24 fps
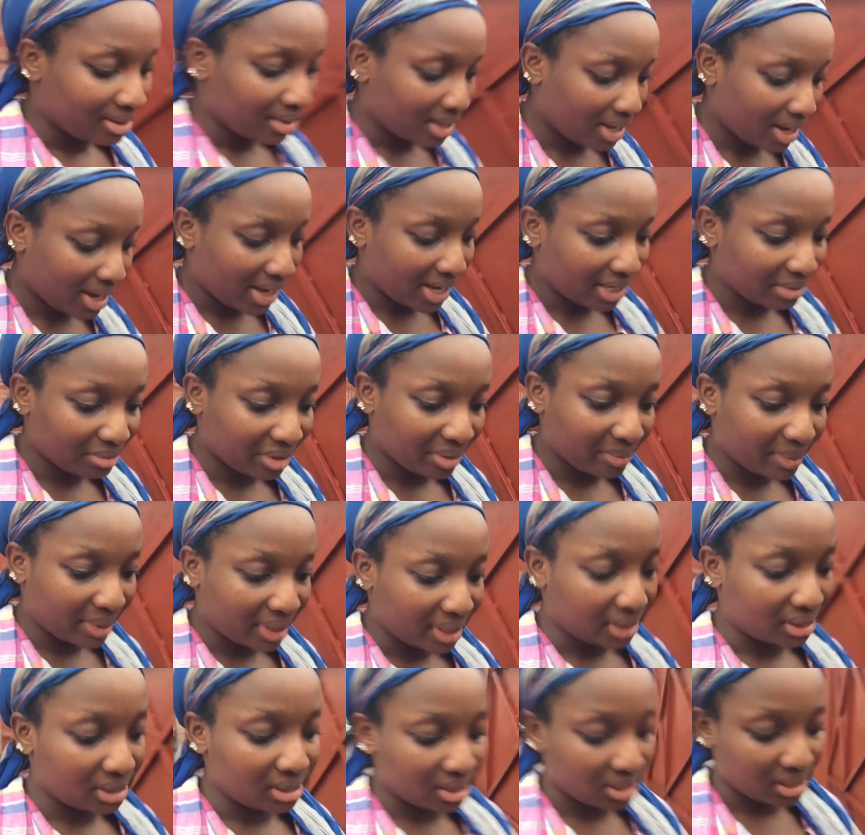I had my
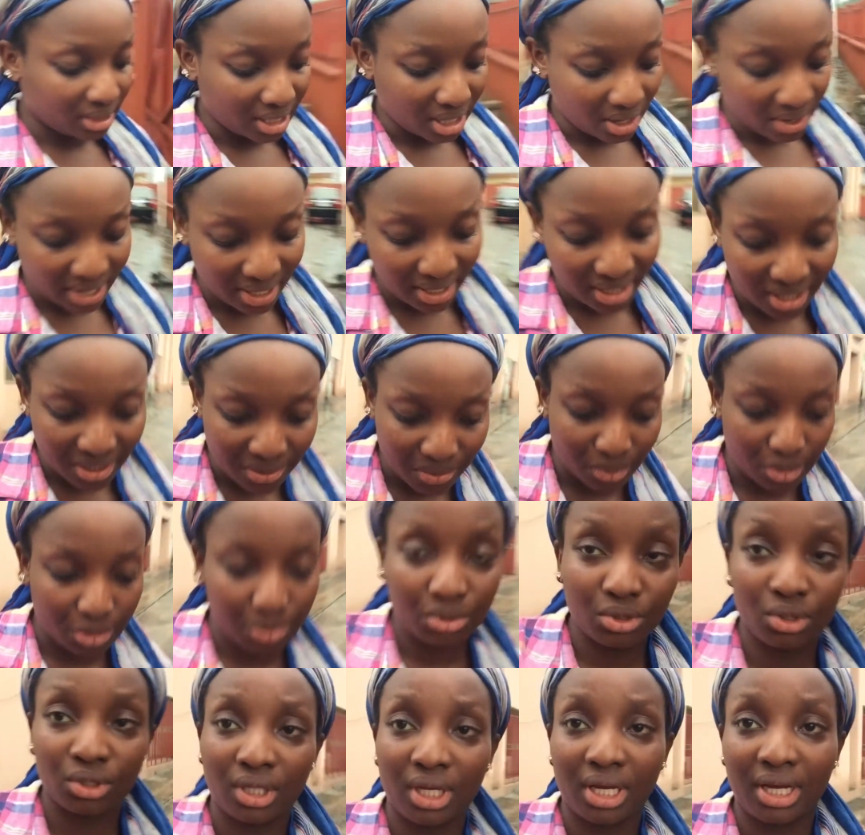bath. Now Edna wants me
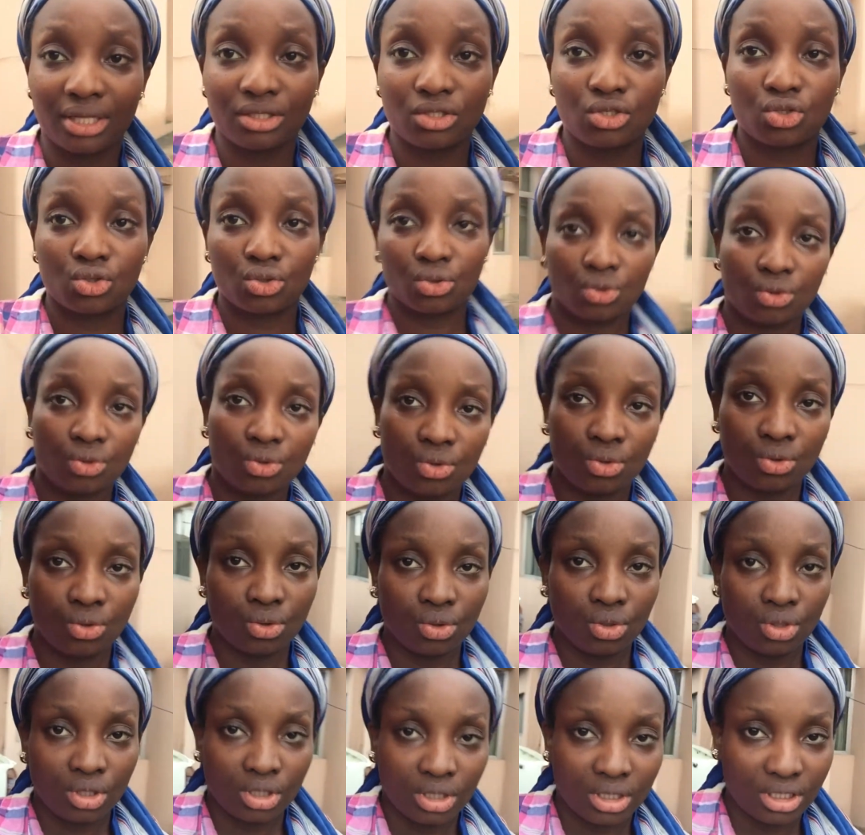to take her to
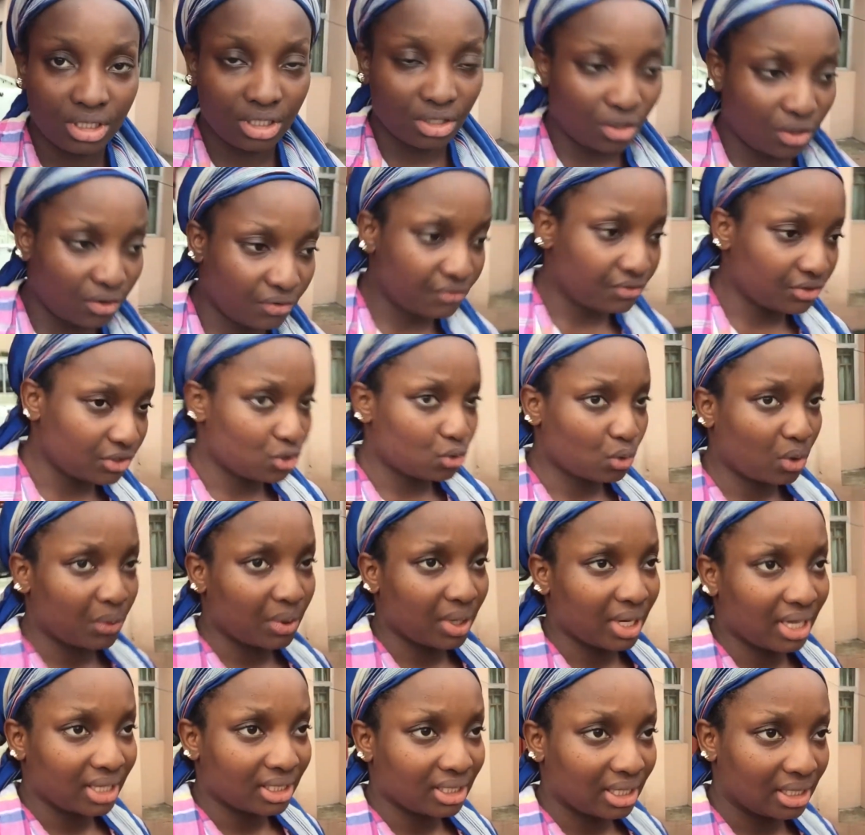the office where we
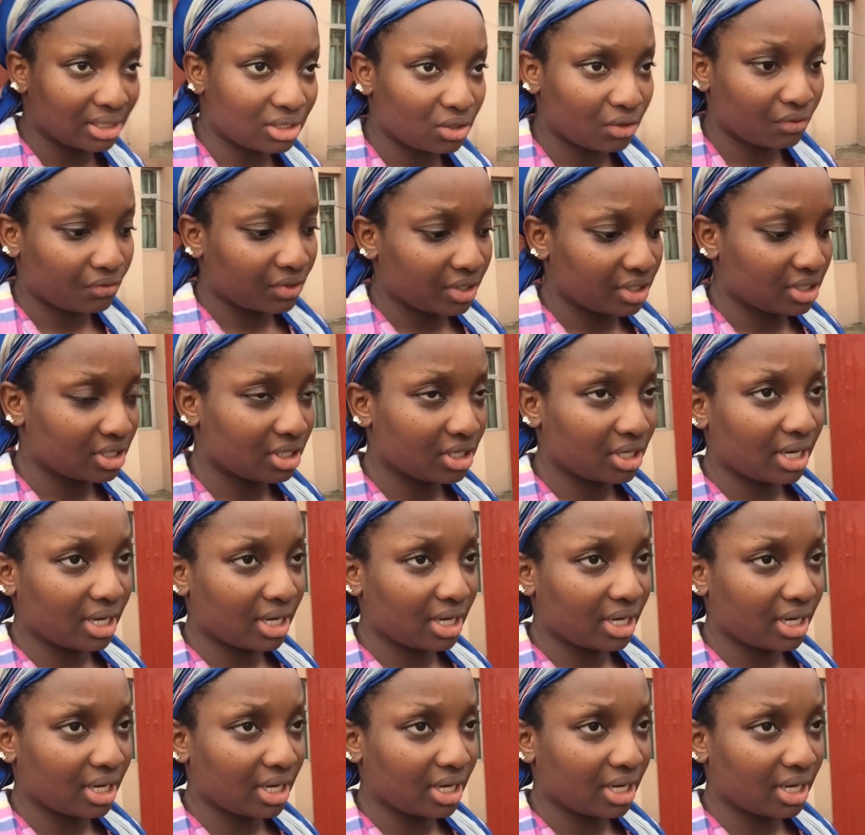had that stuff yesterday.